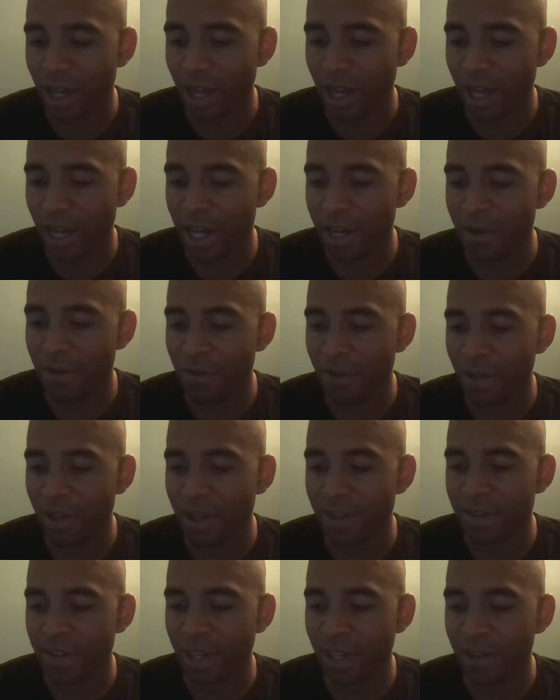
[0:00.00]
I didn't
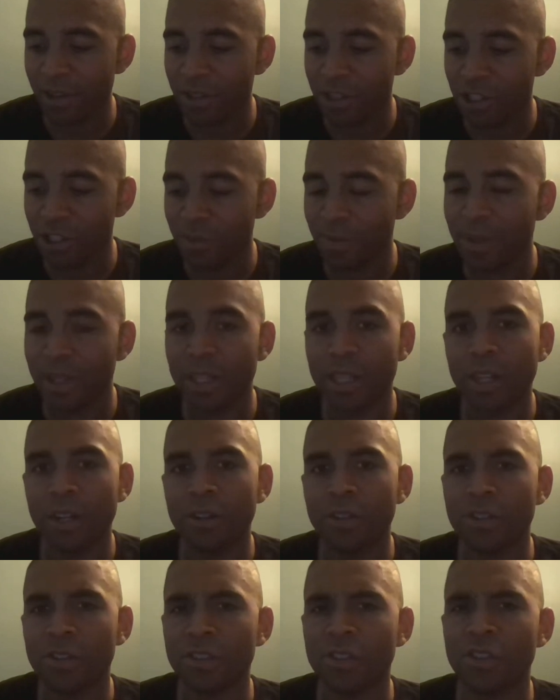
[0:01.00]
realize I should be a
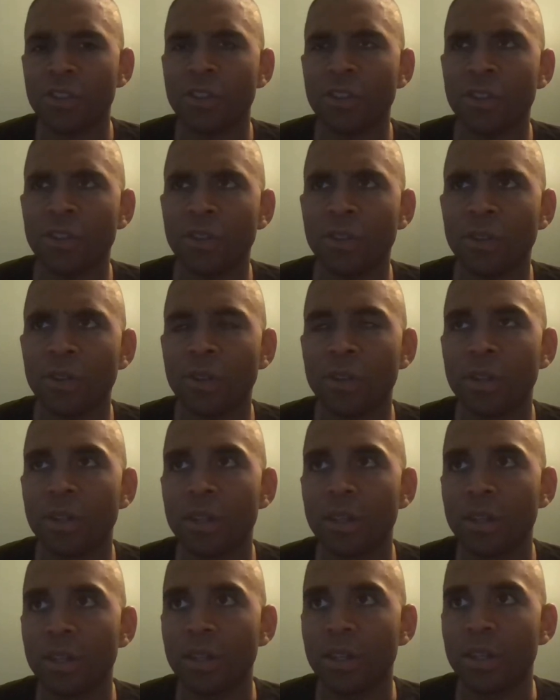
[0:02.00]
coach until
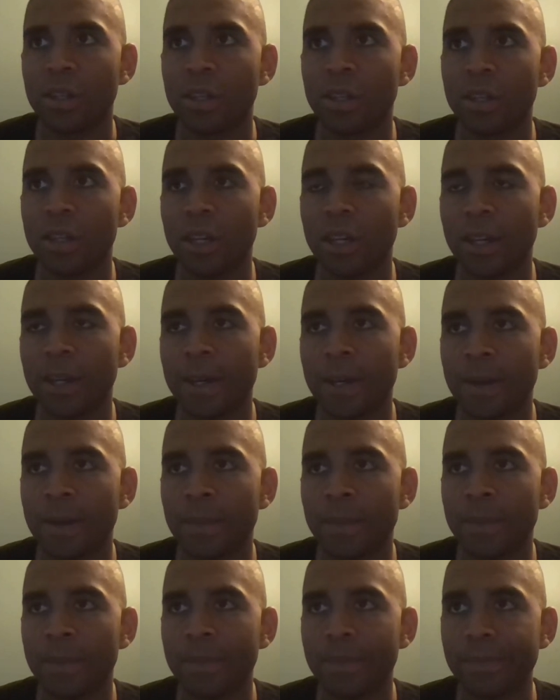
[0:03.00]
how